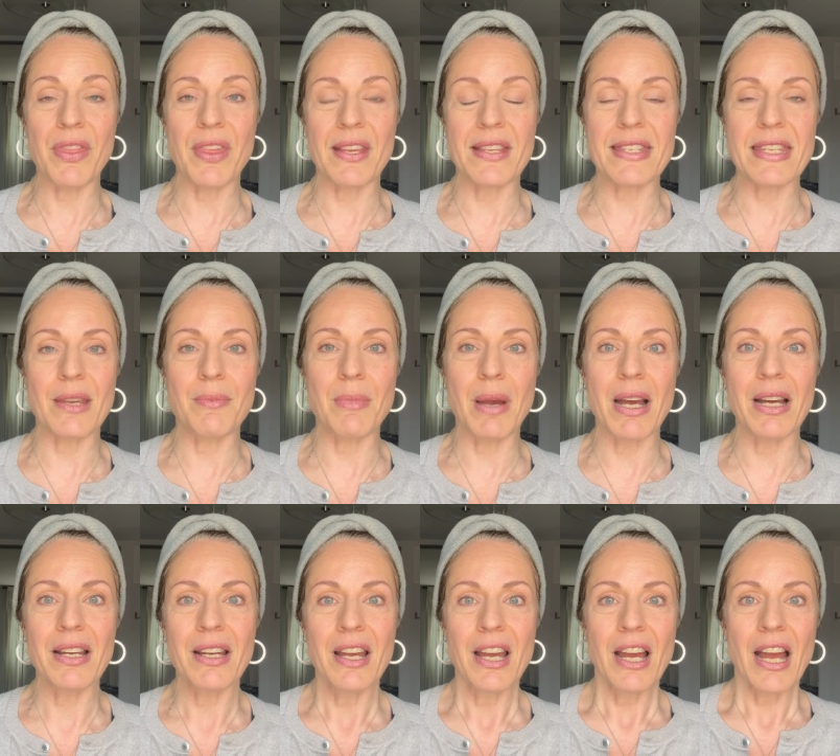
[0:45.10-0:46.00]
eczema
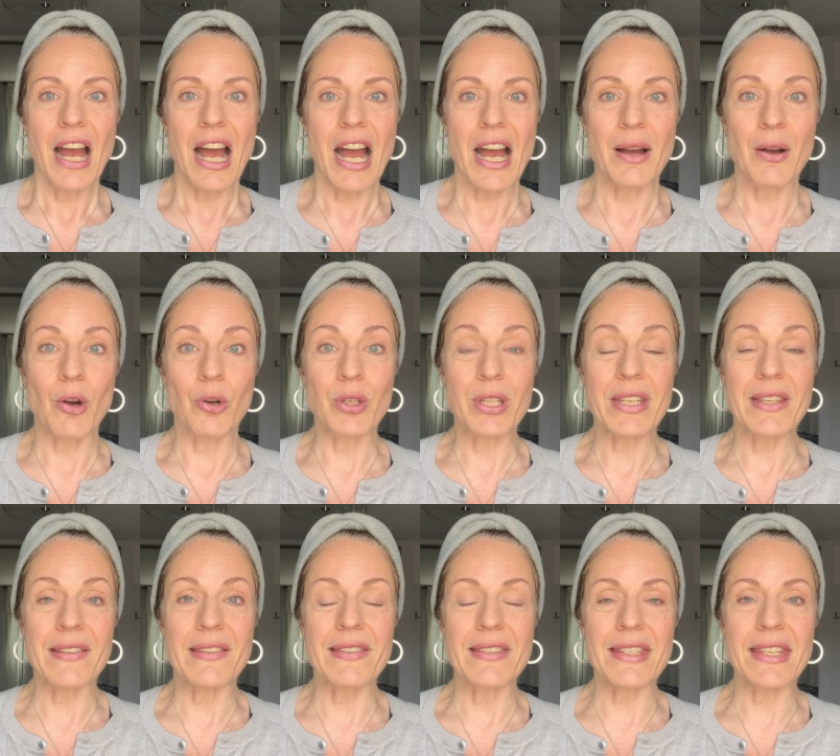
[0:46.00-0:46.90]
uh, on
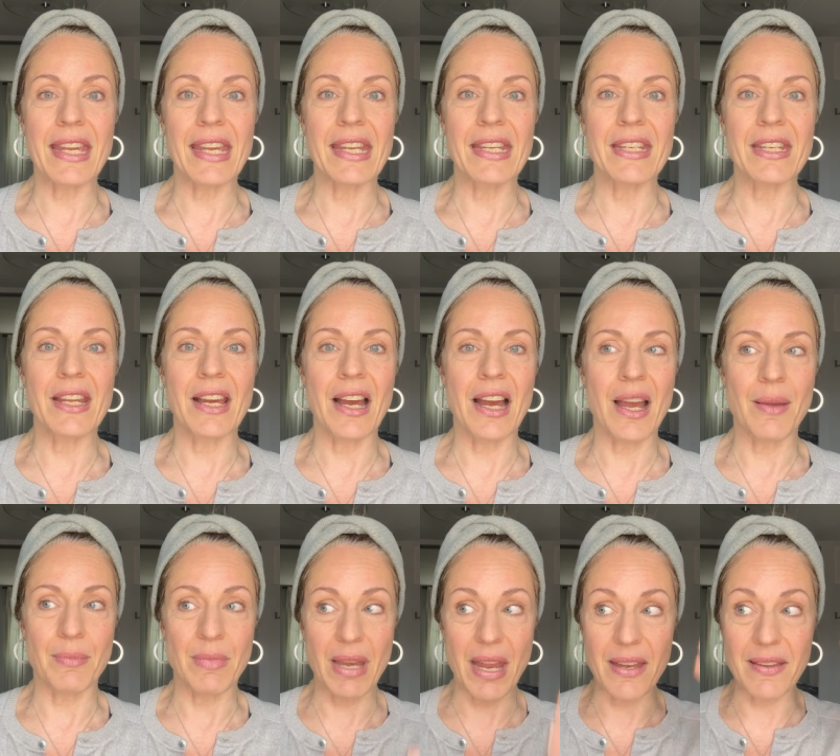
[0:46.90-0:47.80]
his skin
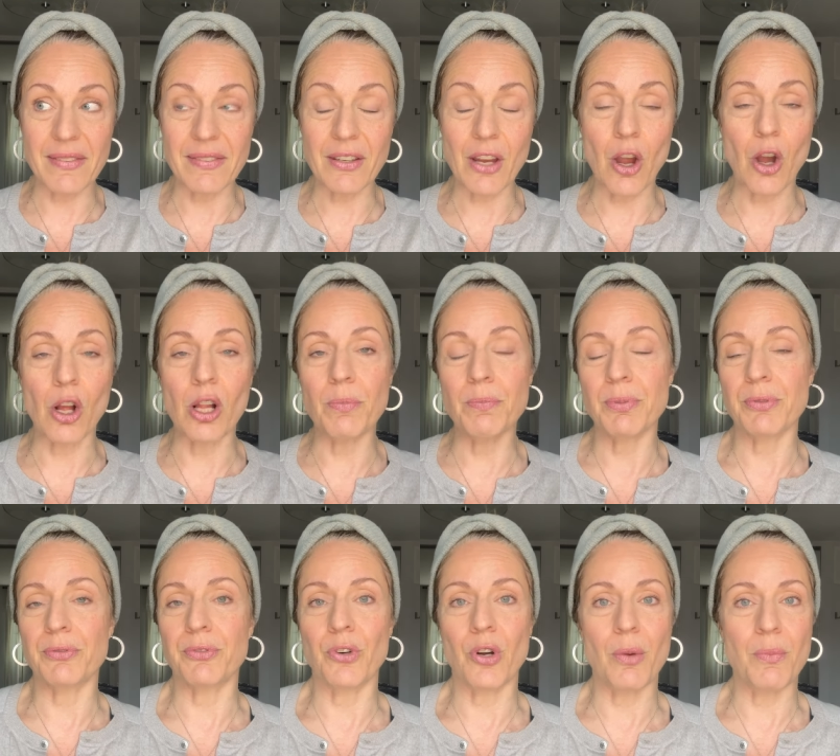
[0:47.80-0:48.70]
um, and scalp
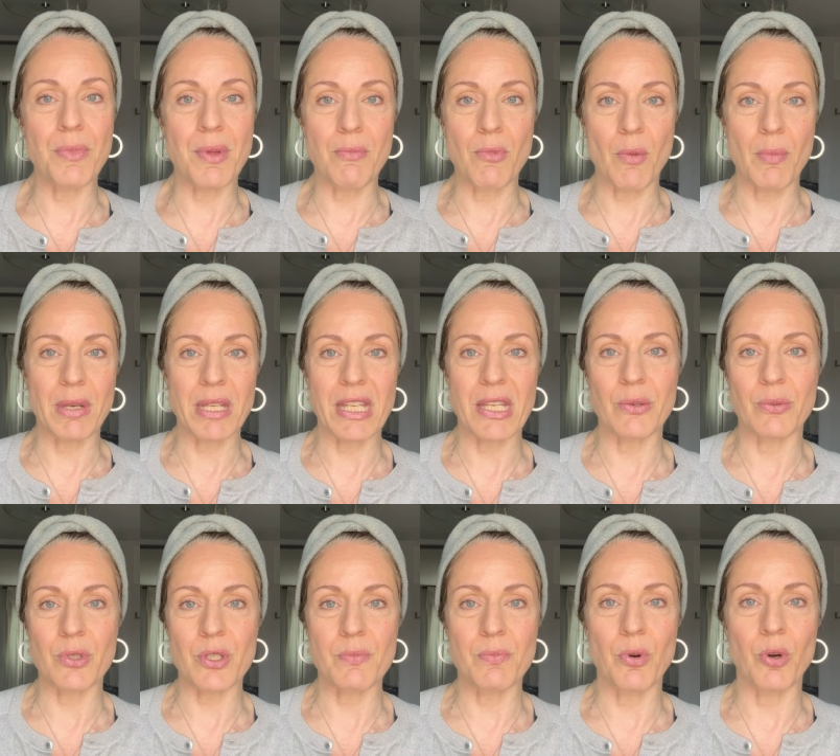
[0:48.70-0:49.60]
from the moment he
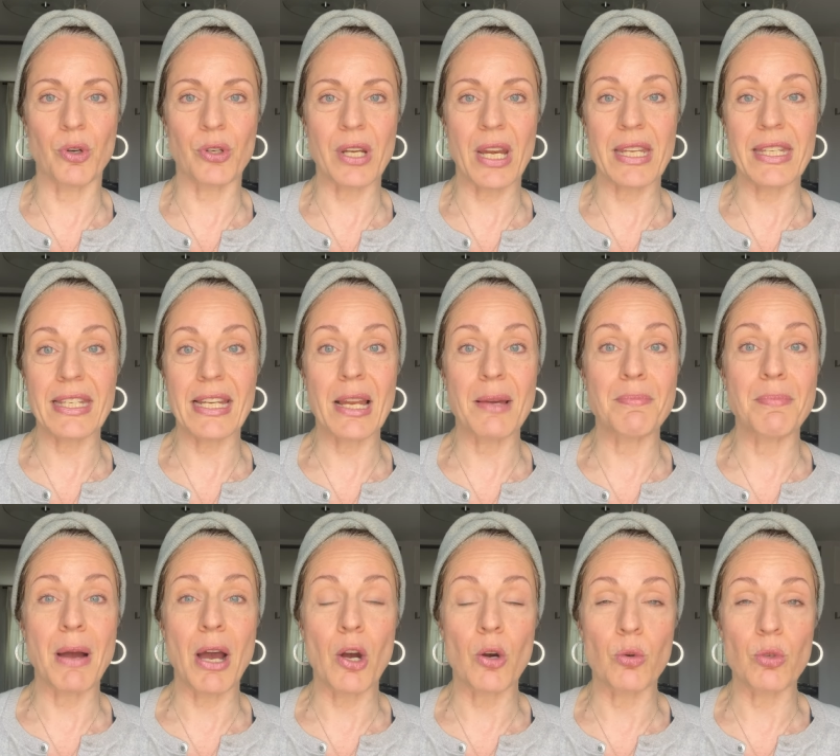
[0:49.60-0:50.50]
was born until
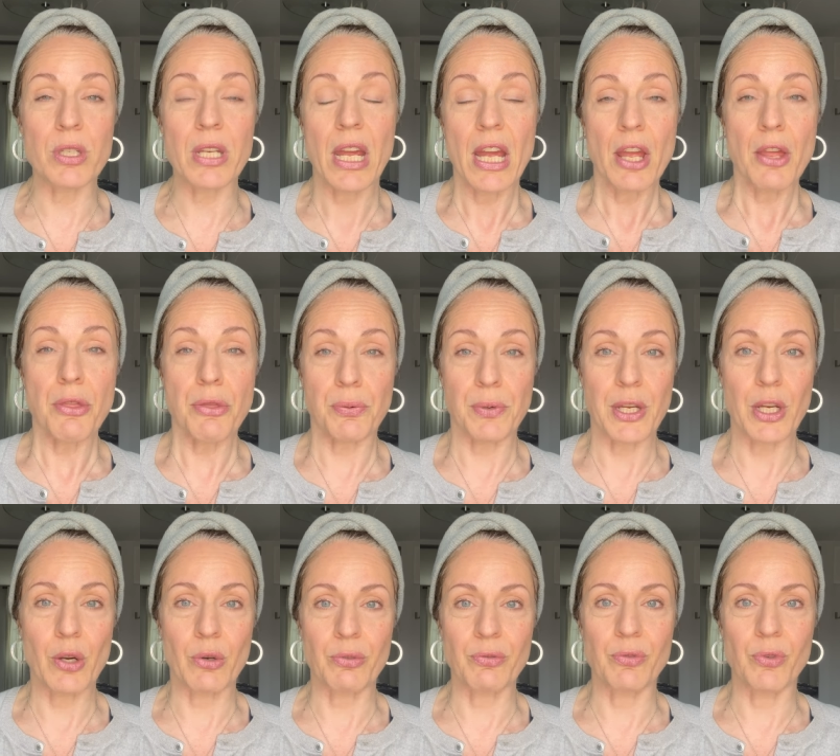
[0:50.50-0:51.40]
about three
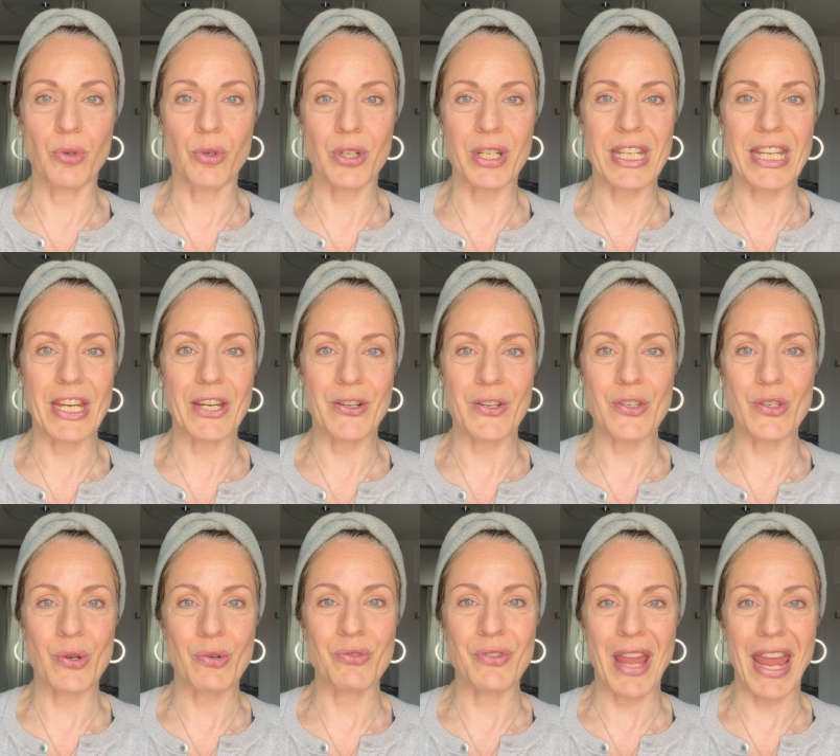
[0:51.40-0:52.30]
or four years
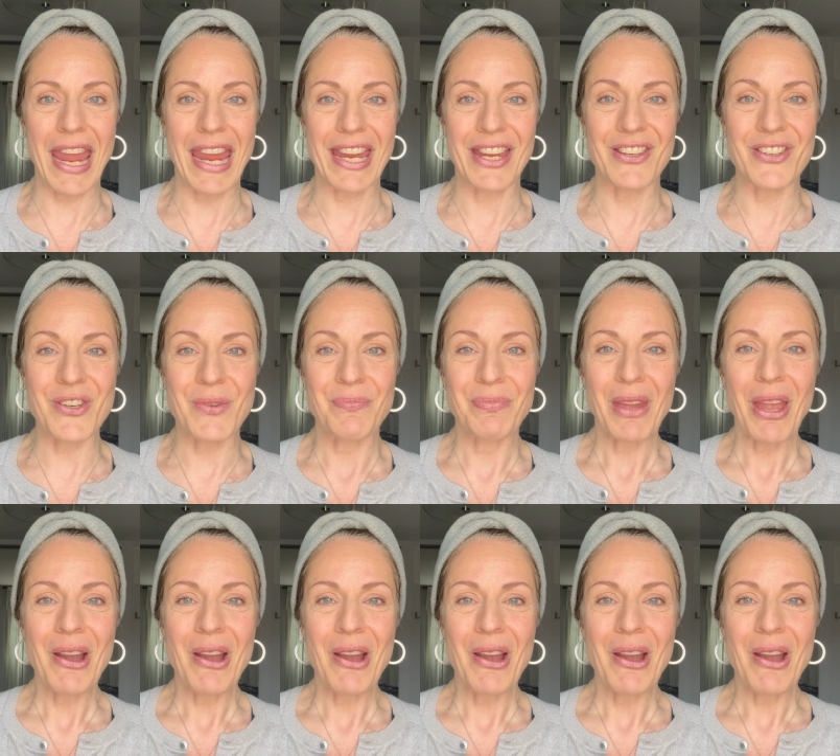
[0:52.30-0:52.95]
of age.